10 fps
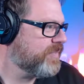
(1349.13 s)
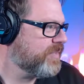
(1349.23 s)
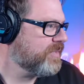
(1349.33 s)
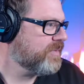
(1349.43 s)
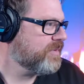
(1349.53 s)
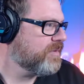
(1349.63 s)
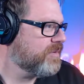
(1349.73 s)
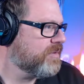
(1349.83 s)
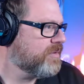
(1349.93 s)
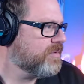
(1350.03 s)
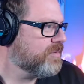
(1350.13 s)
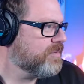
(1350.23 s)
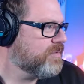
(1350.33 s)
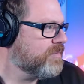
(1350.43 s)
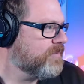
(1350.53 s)

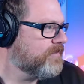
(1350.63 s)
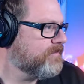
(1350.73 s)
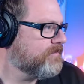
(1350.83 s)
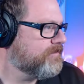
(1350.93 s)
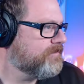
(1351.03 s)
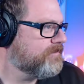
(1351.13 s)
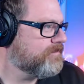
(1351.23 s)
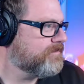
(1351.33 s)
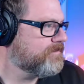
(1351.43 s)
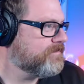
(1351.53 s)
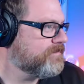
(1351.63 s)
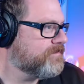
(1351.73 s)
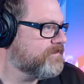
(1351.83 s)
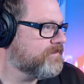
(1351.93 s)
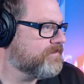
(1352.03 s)

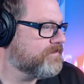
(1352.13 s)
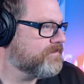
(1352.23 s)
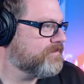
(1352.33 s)
(no one is talking)